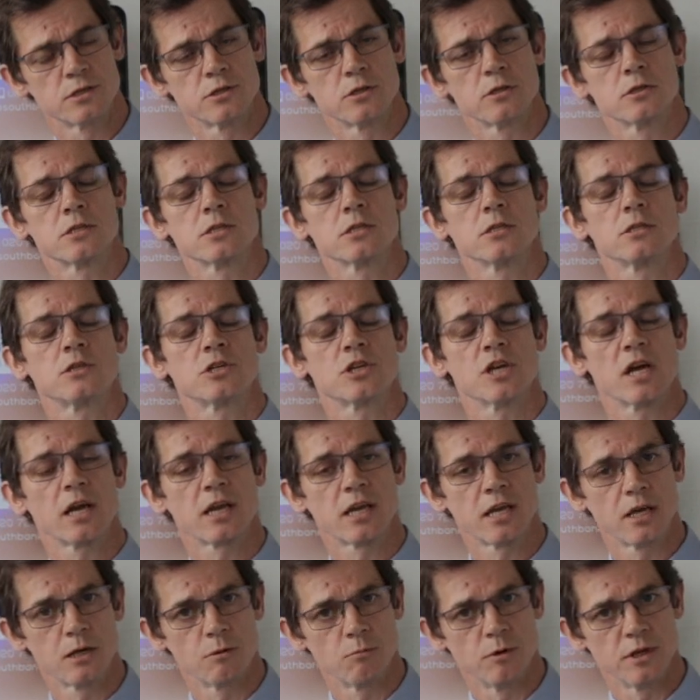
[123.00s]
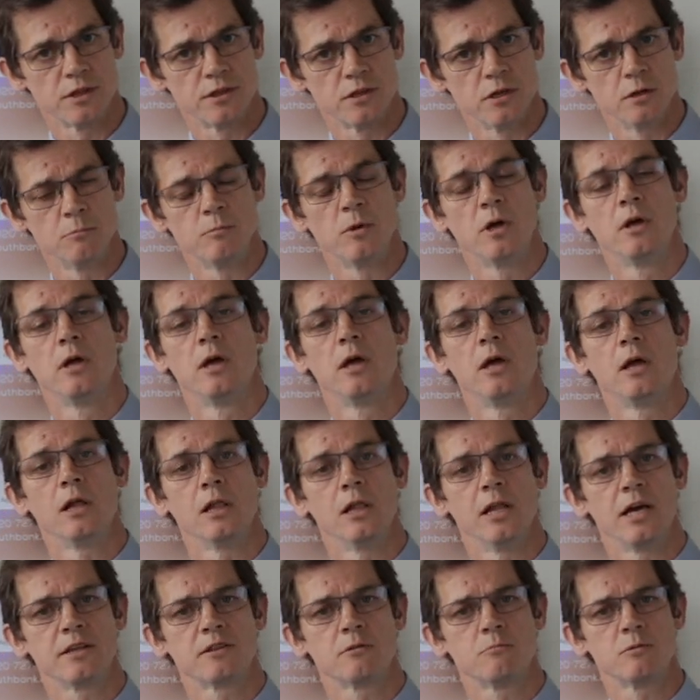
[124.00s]
just to check in with them,
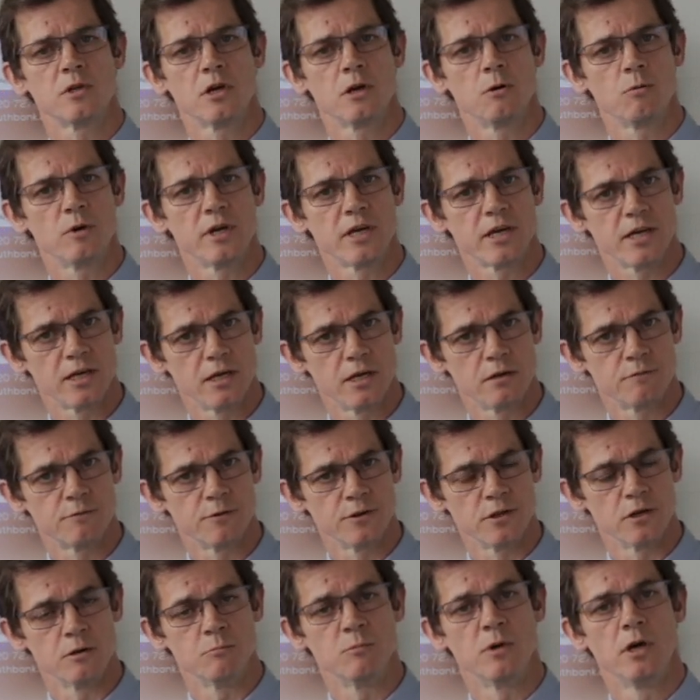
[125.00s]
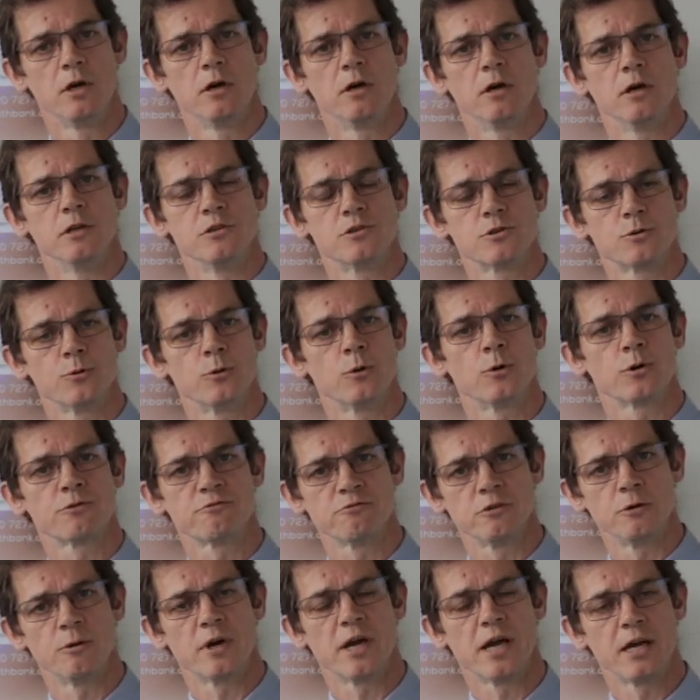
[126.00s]
let them know we're here for them, and talk
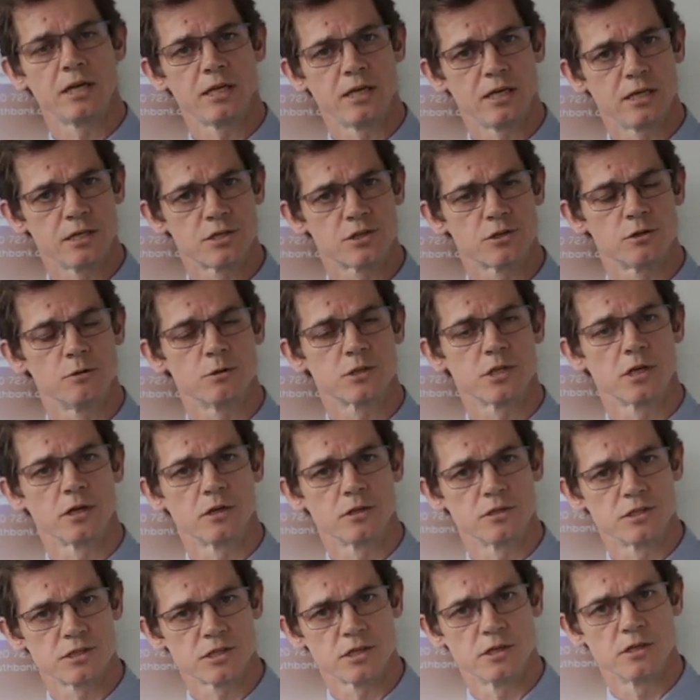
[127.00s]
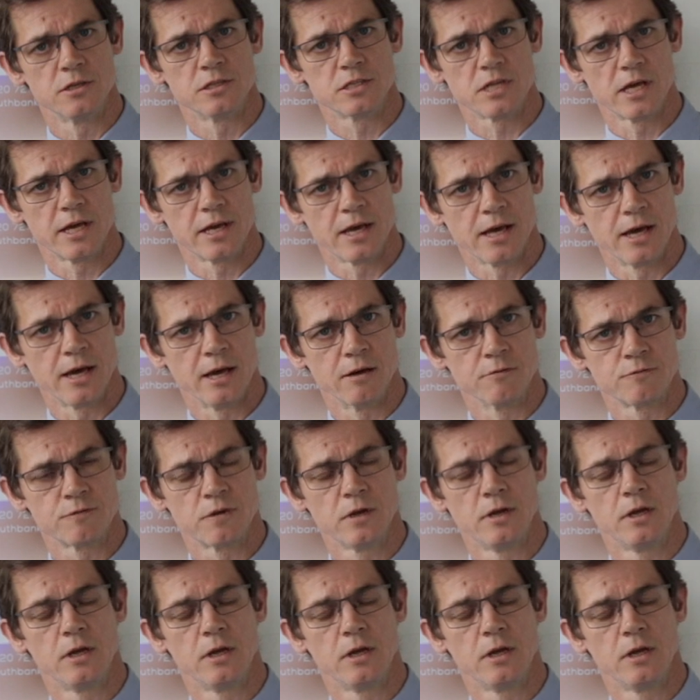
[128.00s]
through any issues and concerns they have.